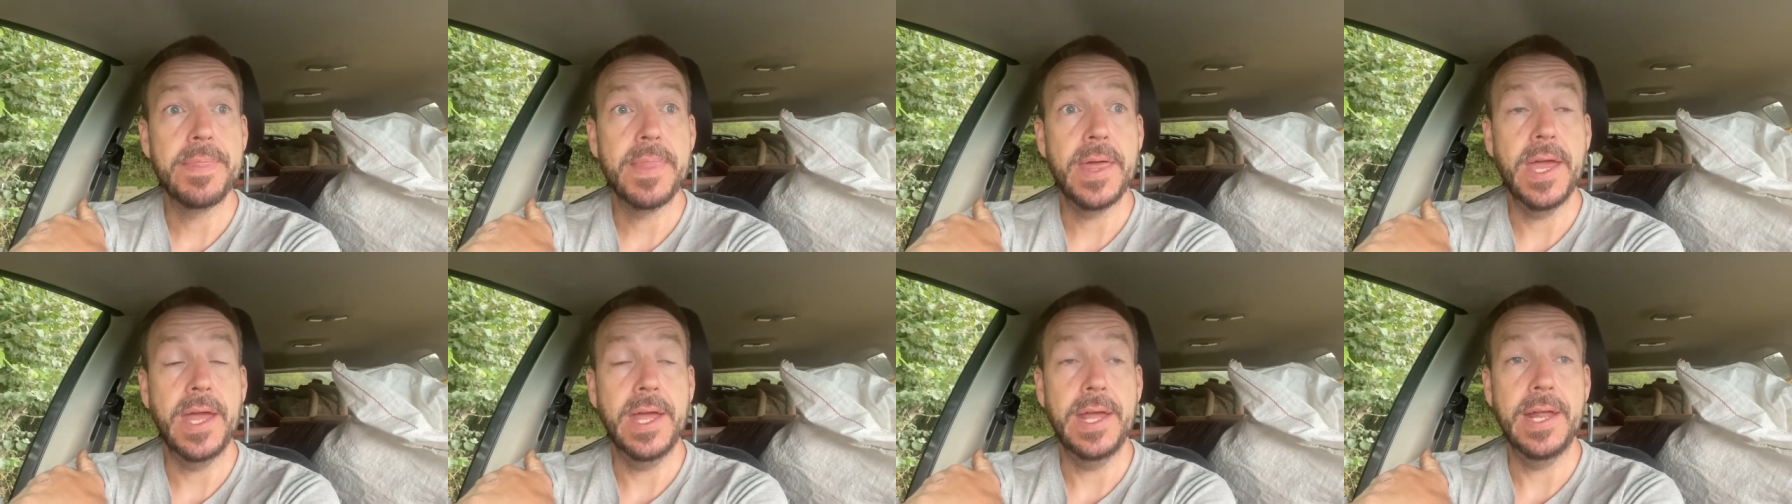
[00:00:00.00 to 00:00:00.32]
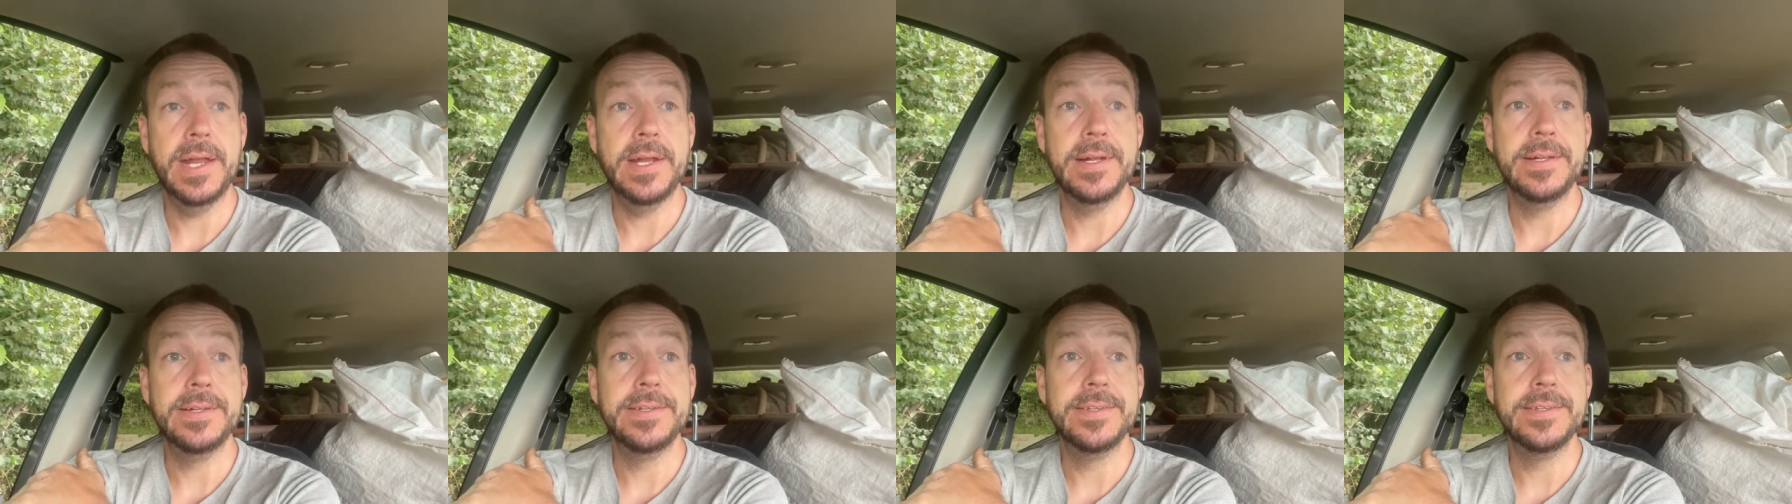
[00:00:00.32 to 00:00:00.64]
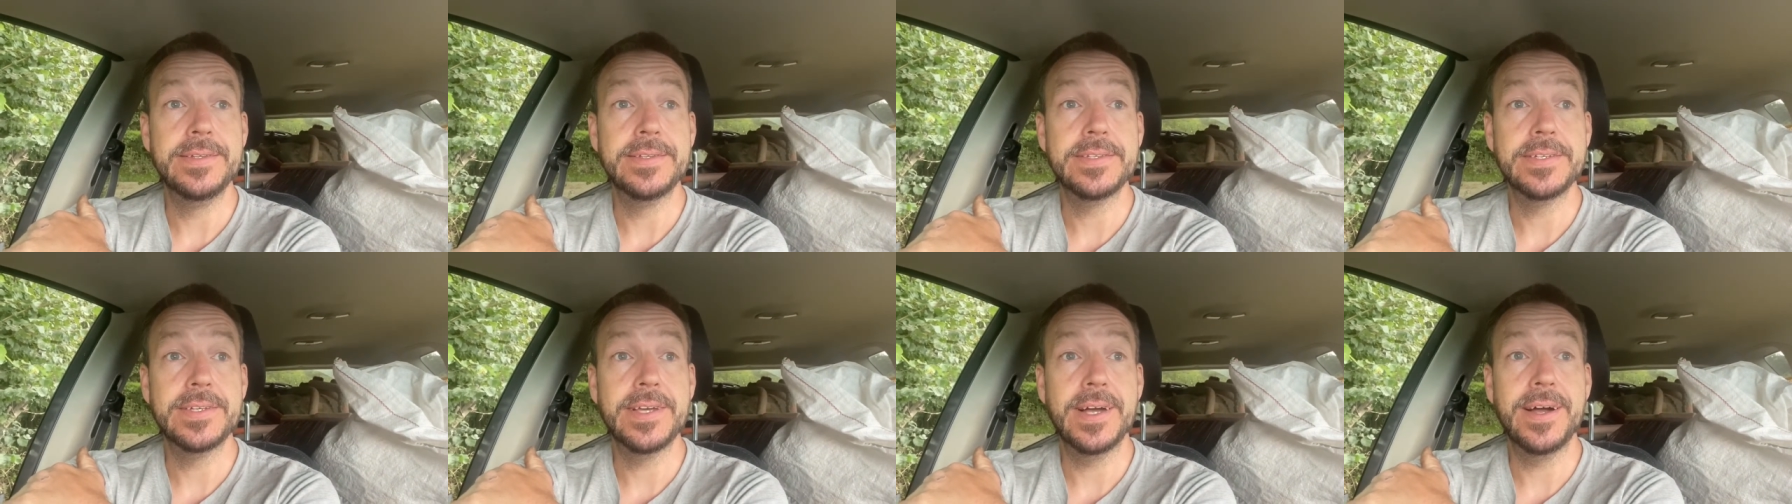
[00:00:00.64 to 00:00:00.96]

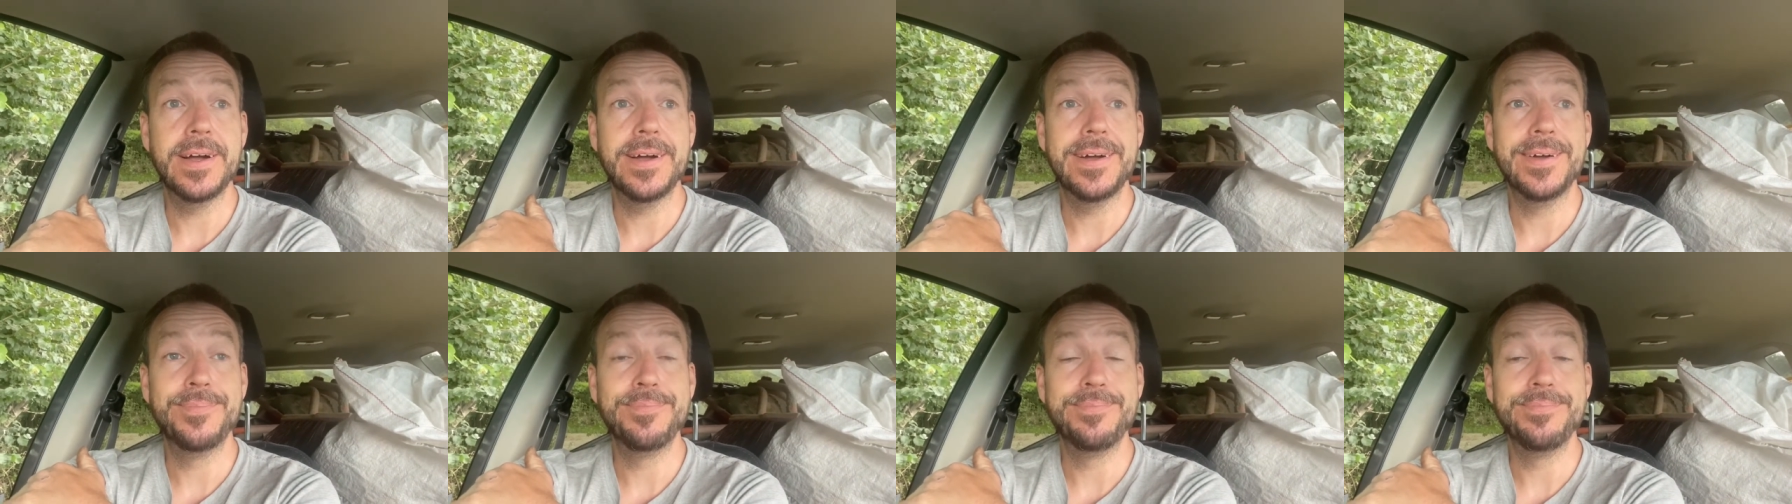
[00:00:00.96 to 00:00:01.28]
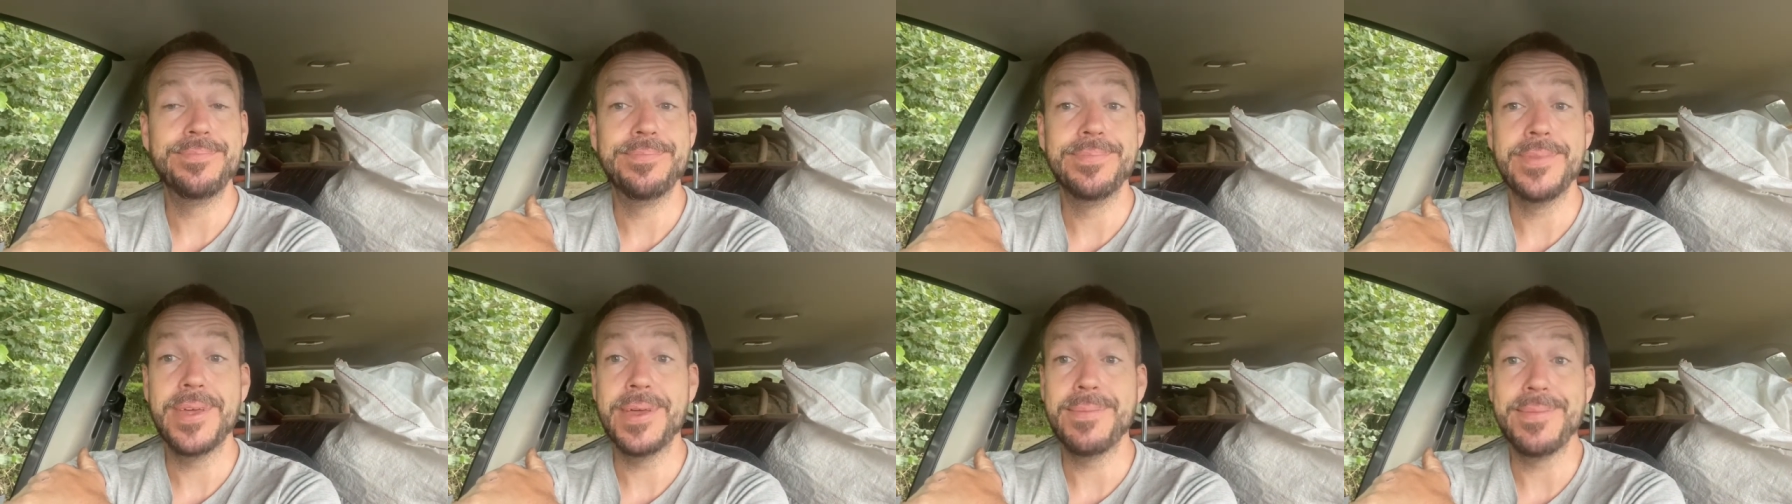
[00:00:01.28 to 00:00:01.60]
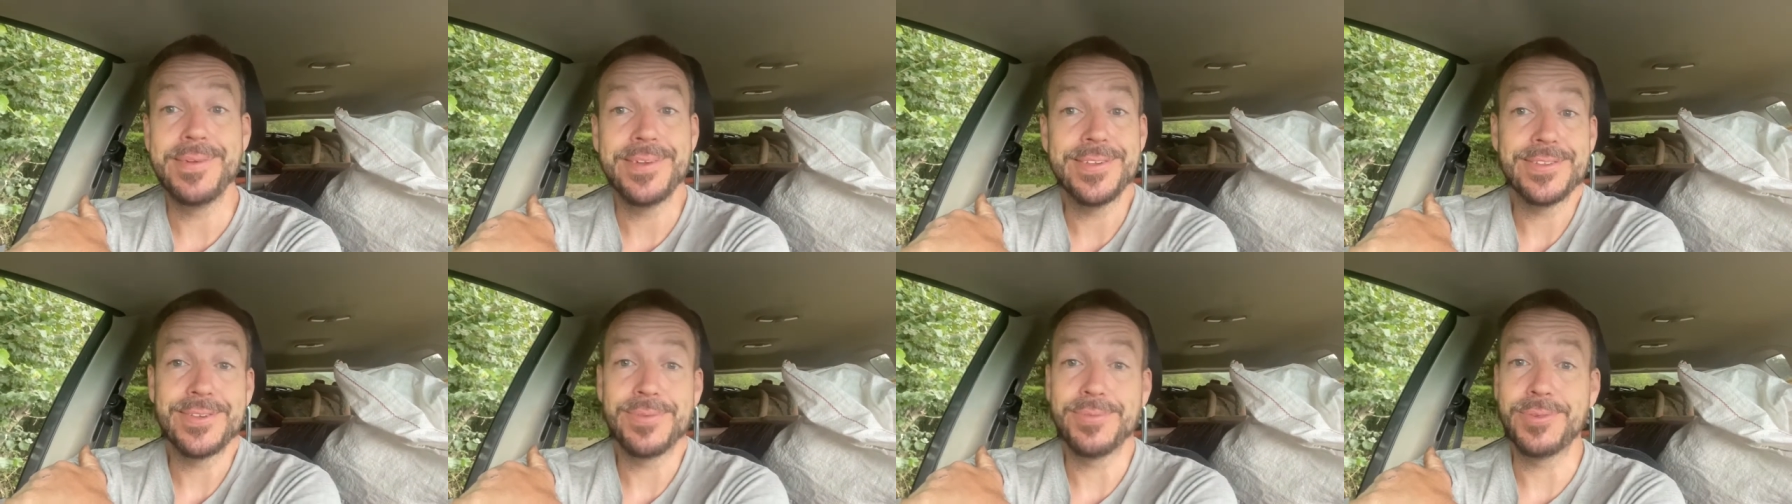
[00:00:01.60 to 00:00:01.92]
And um, it
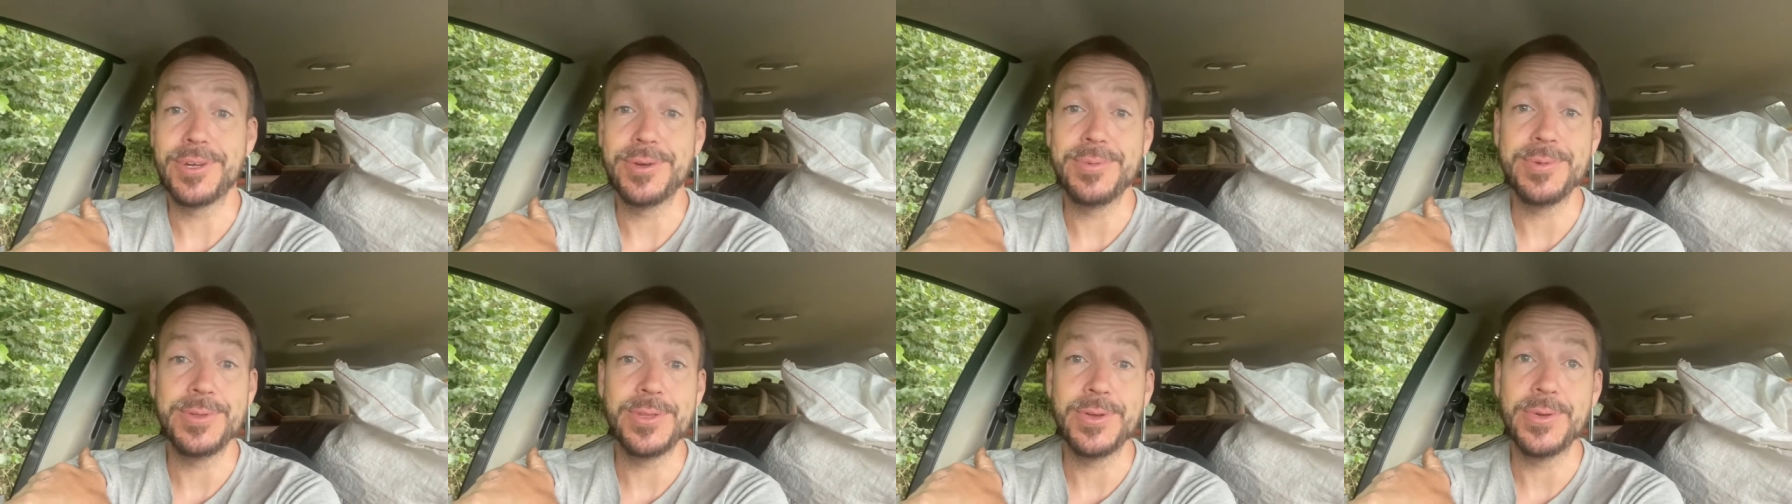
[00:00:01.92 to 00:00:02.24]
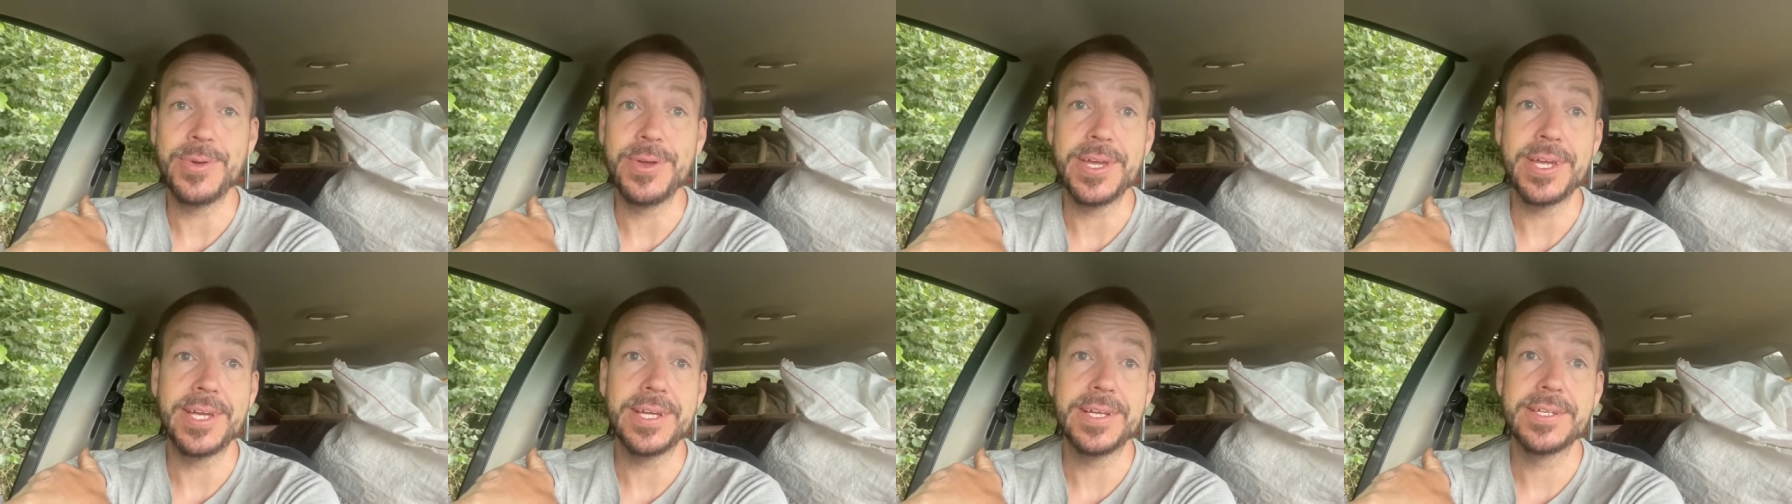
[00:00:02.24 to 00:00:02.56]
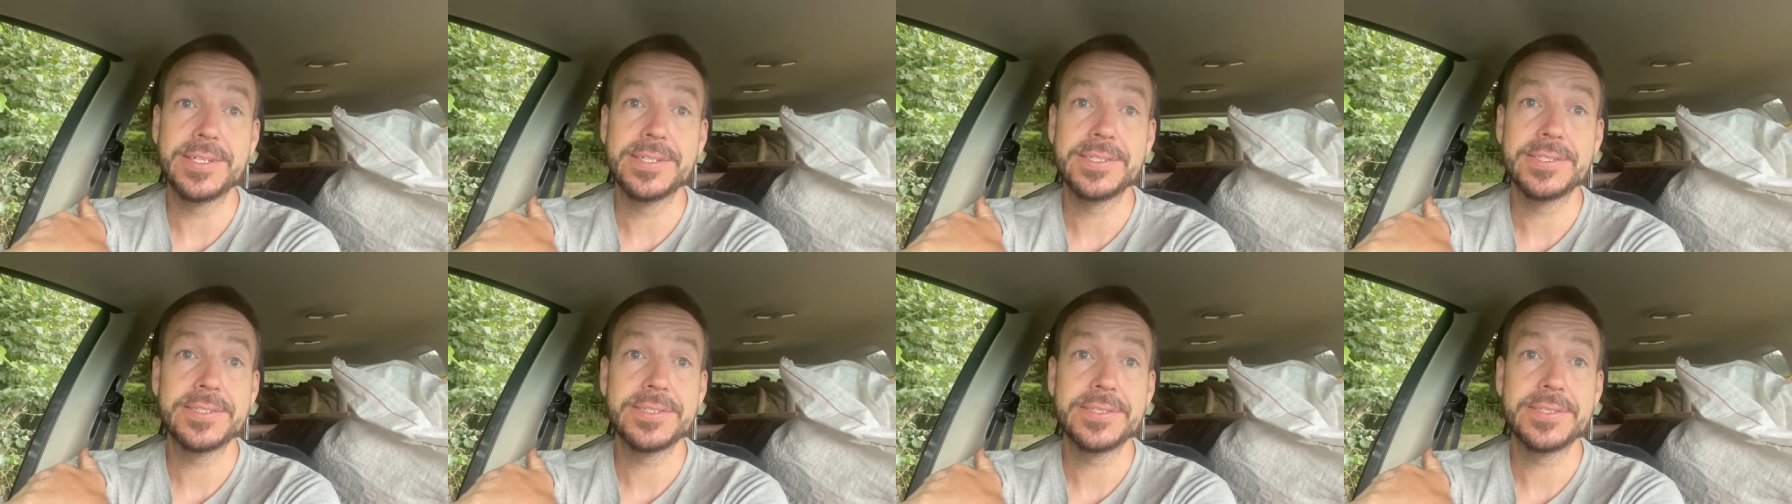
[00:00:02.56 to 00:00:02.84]
means I'm going to be doing